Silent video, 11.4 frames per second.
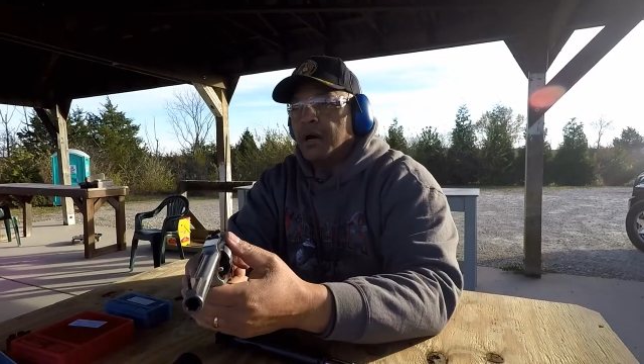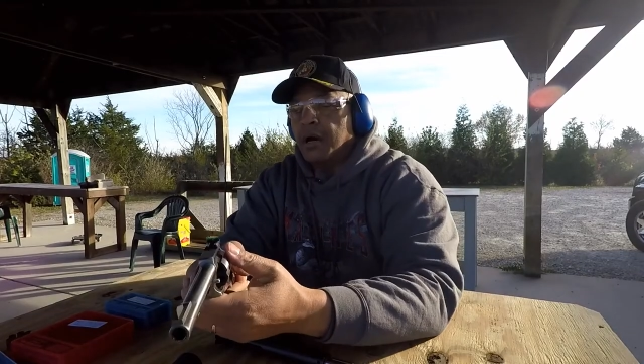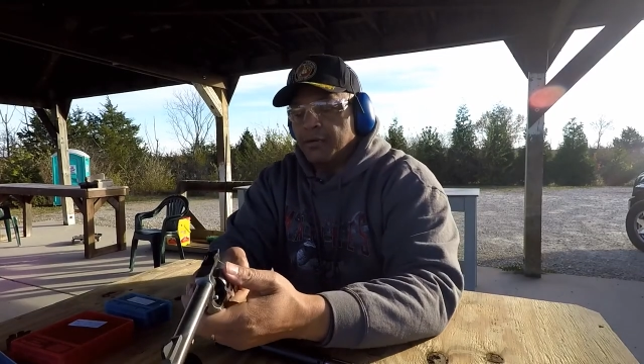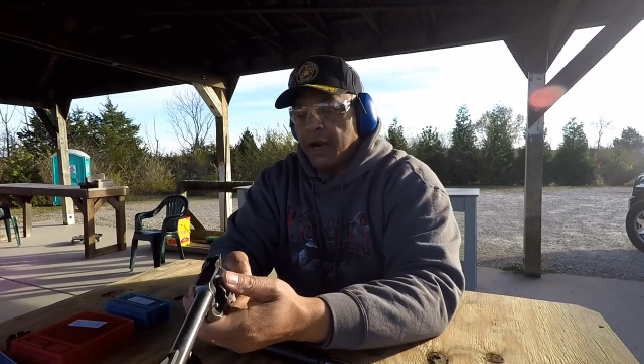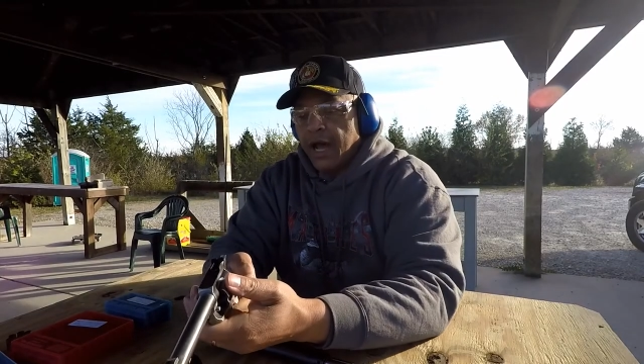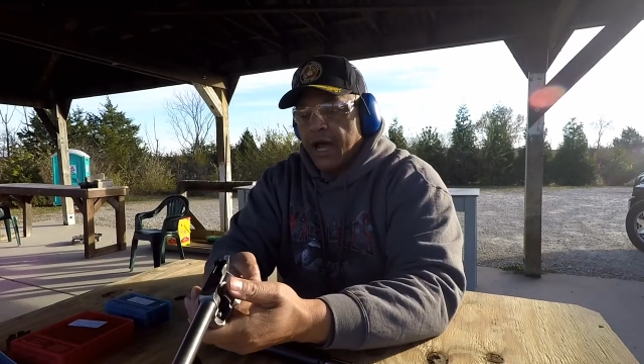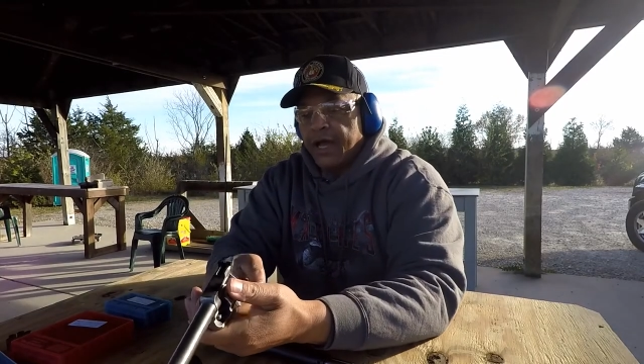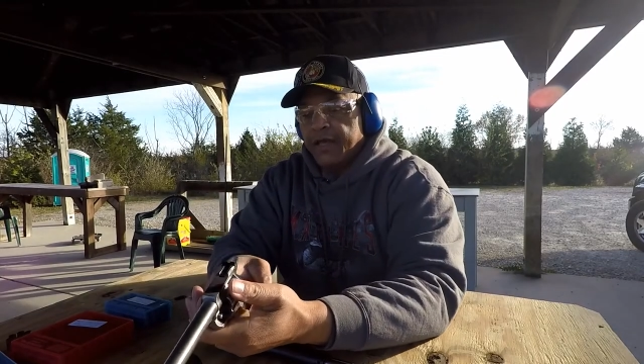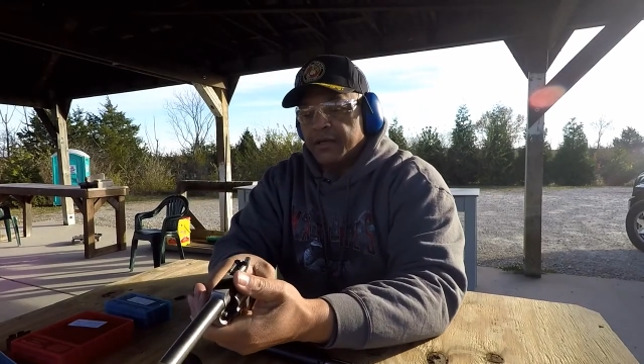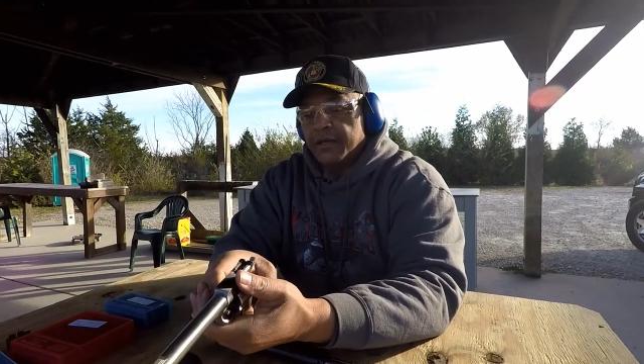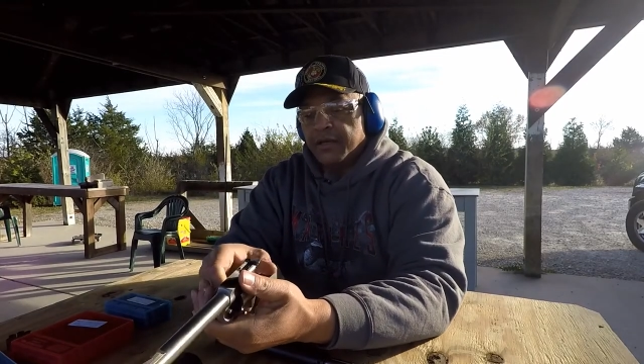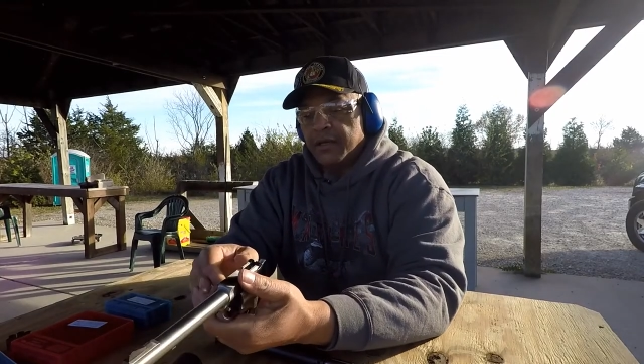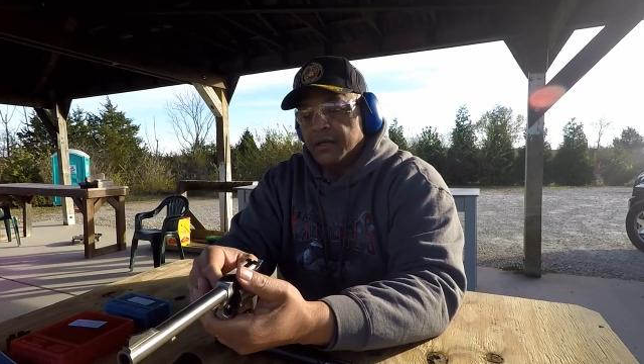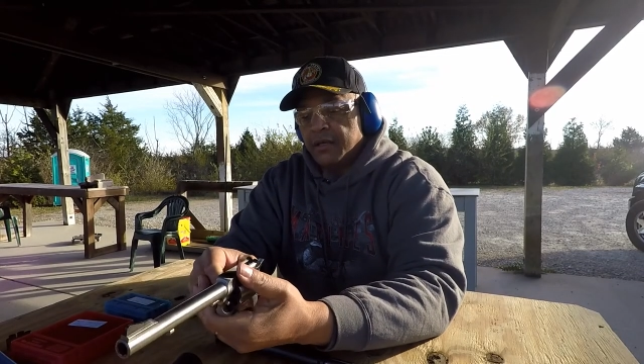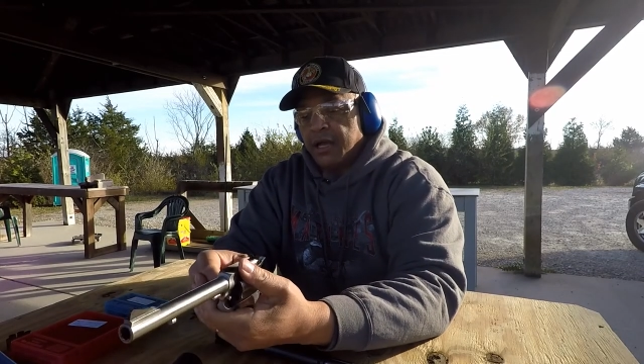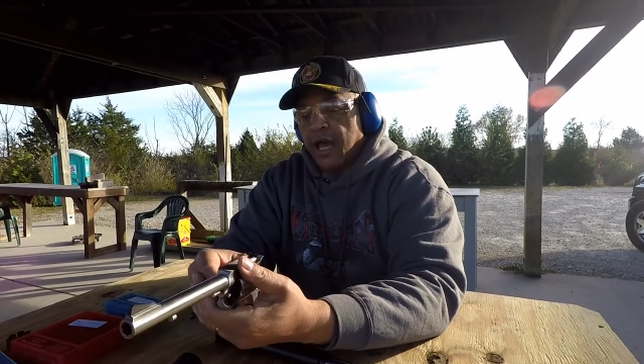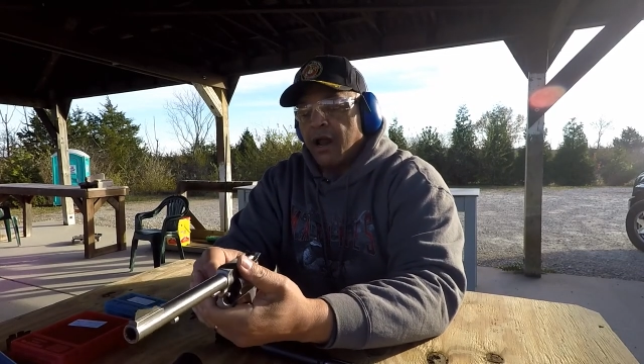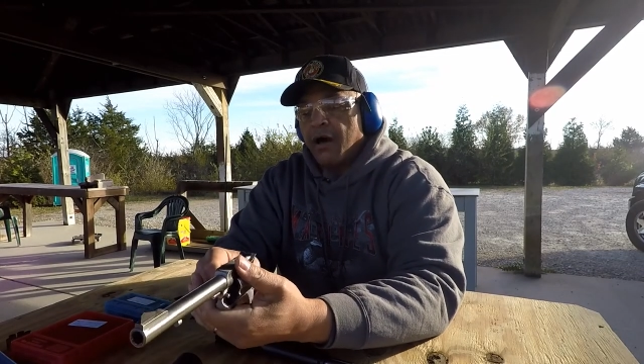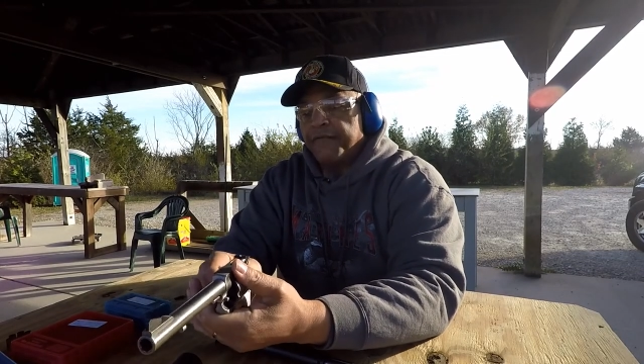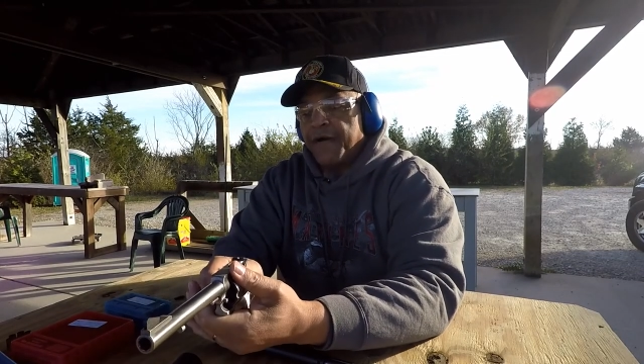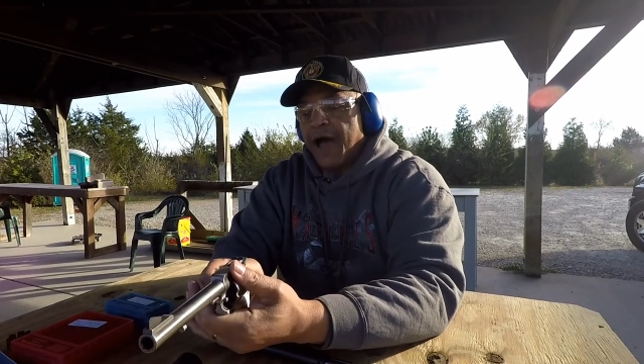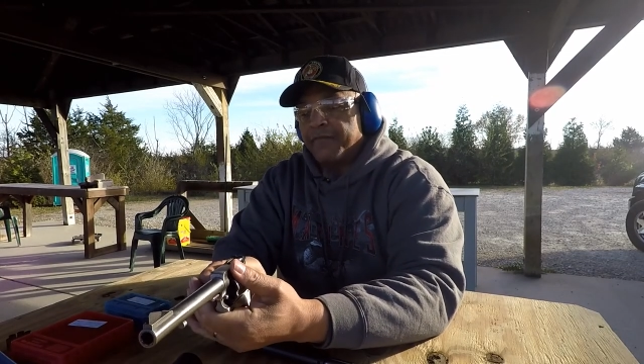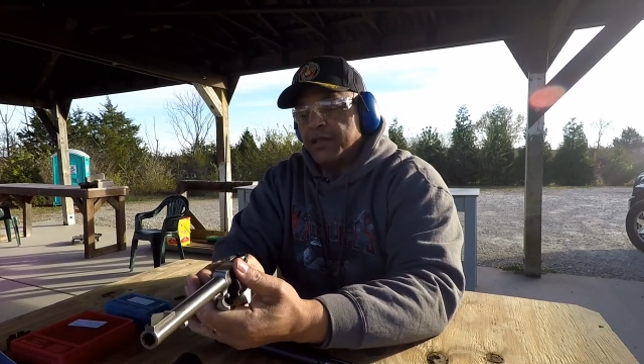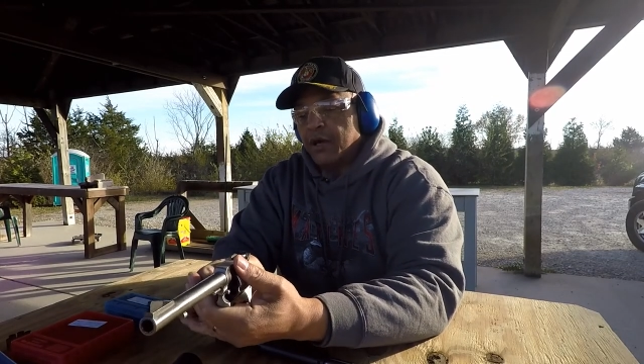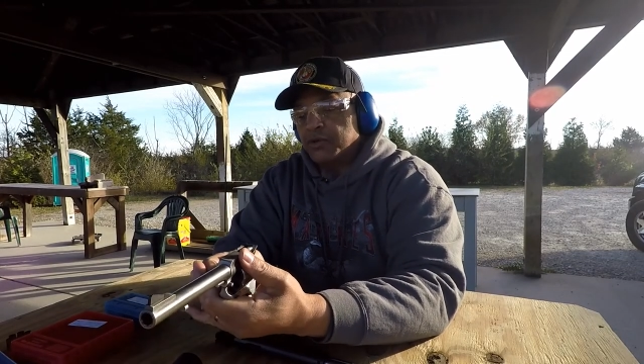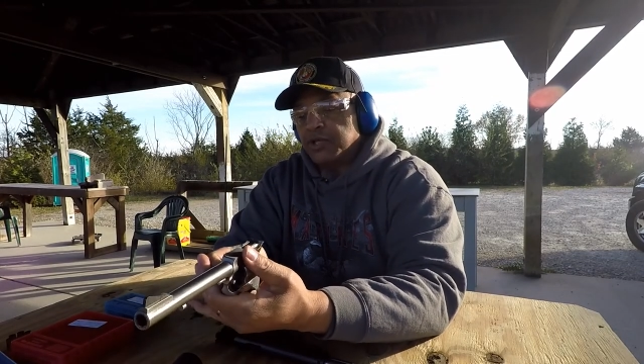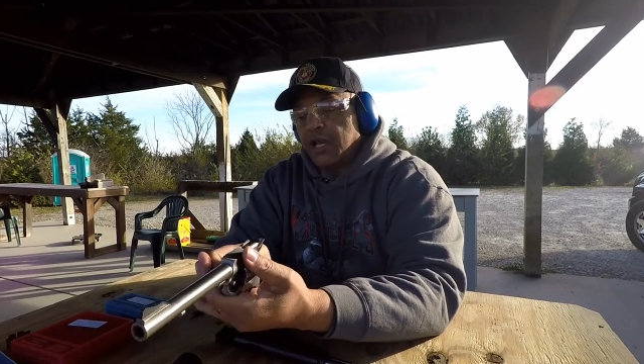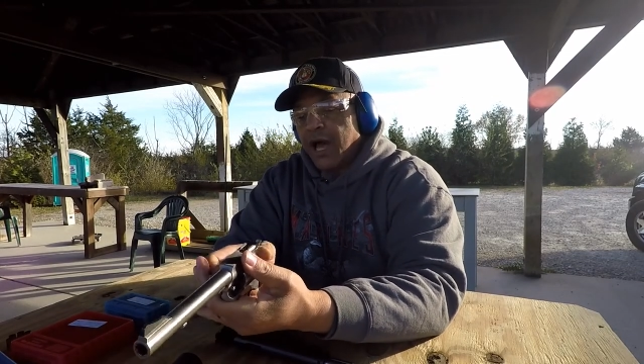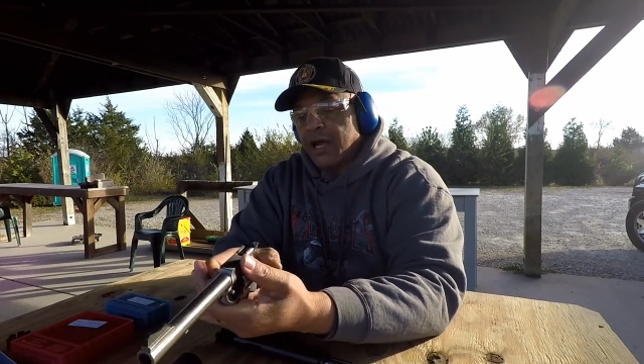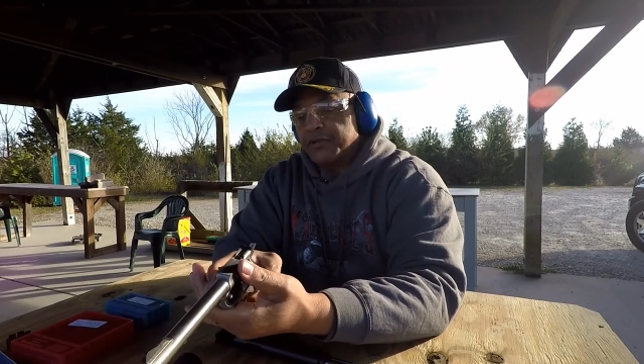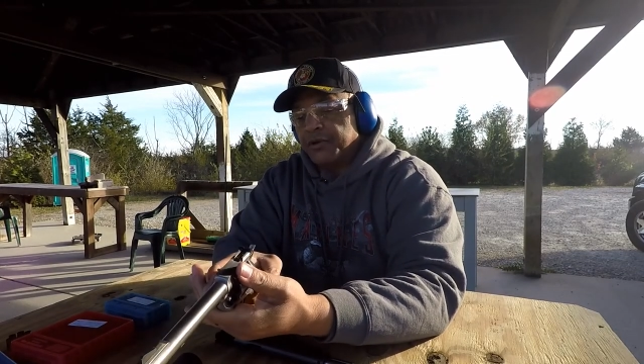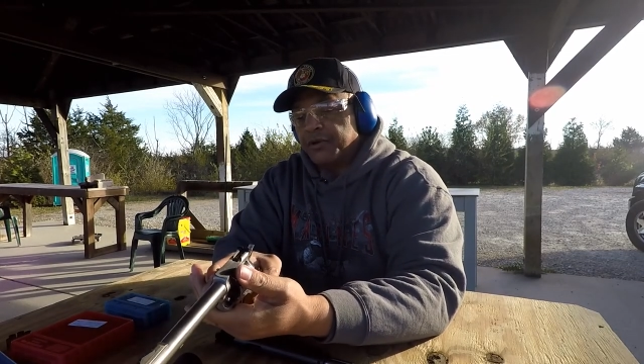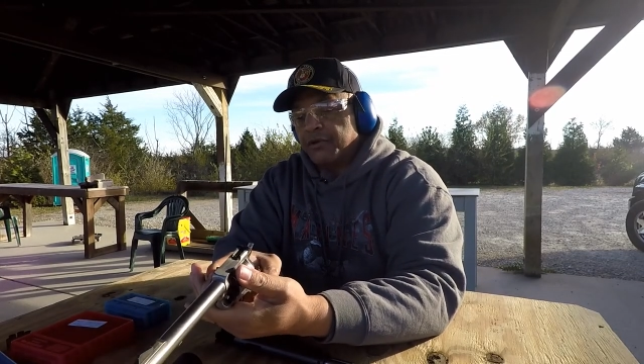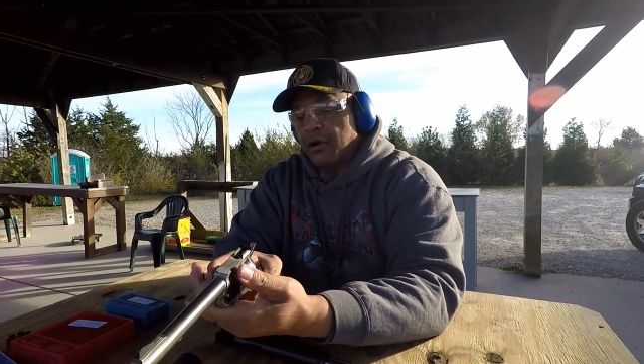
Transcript: All right, got all five of those clocked on the